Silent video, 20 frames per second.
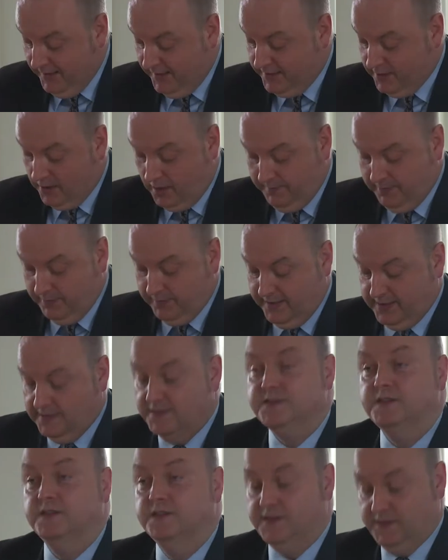had
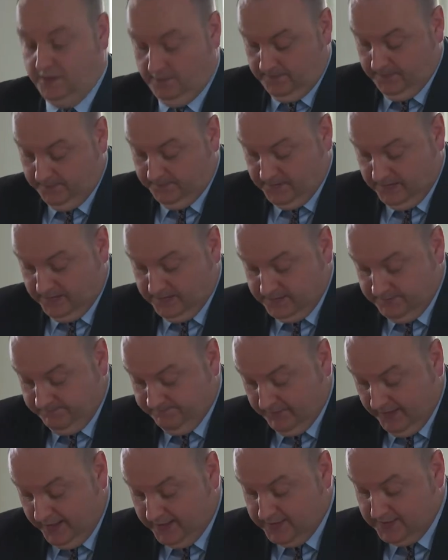operated since the 50s,
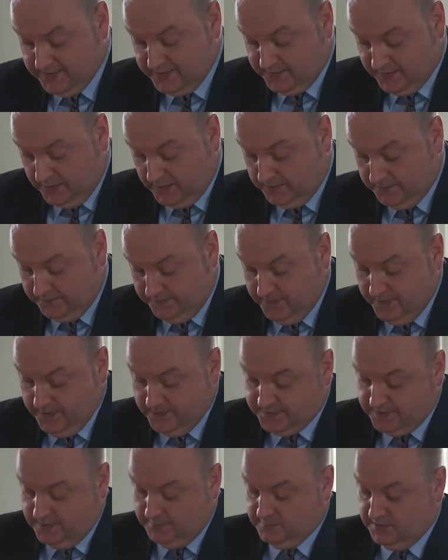and itself
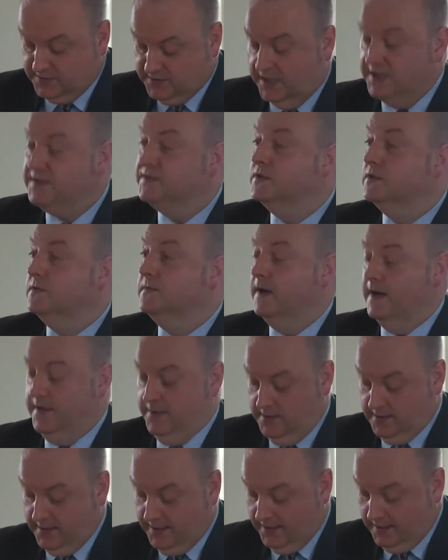seemed to justify
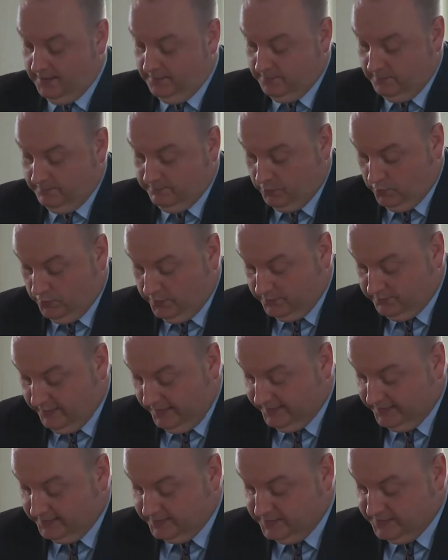the need for broader
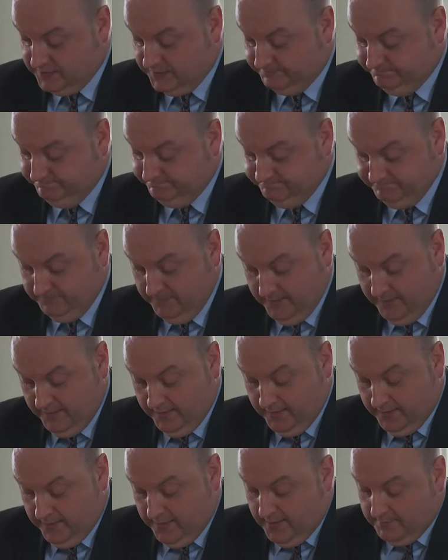recognition.
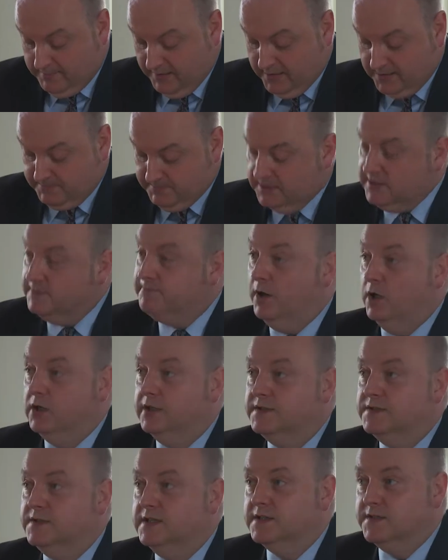But it had been the
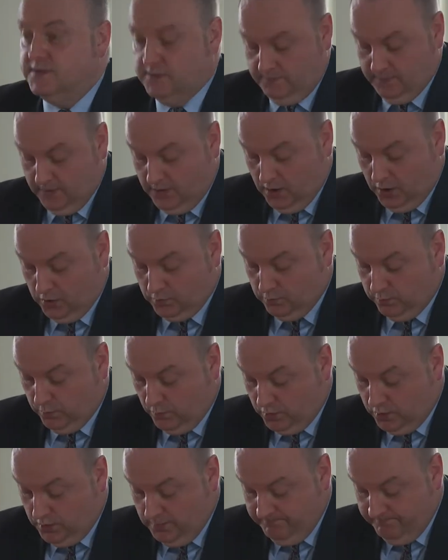politics of the Cold
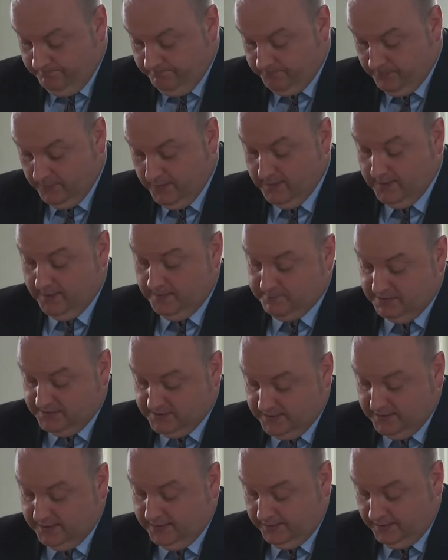War,
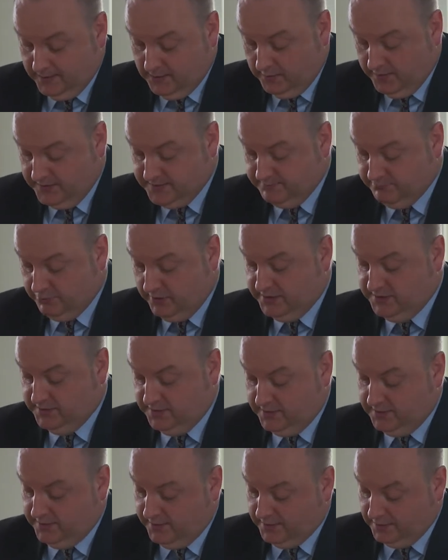particularly US
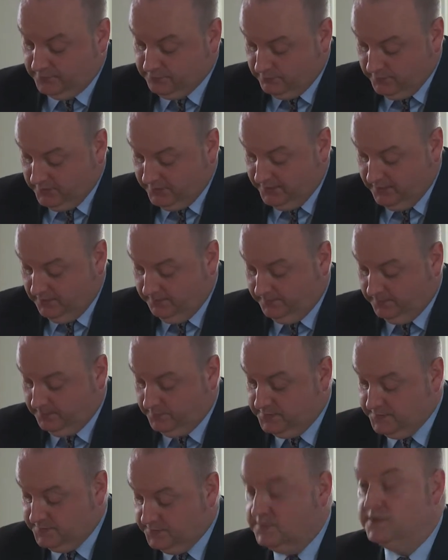pressure, that had really
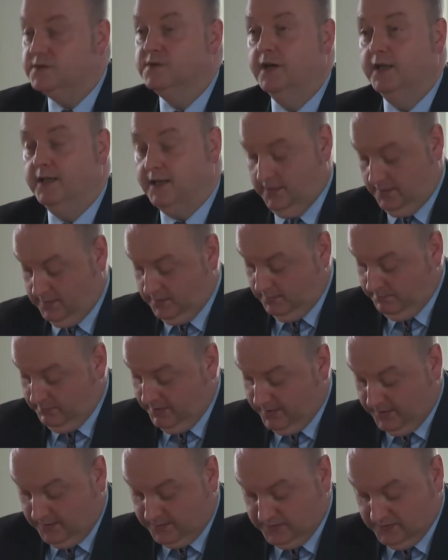influenced Australia on the
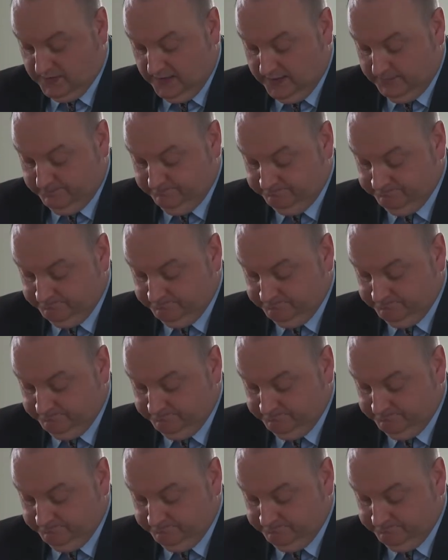PRC.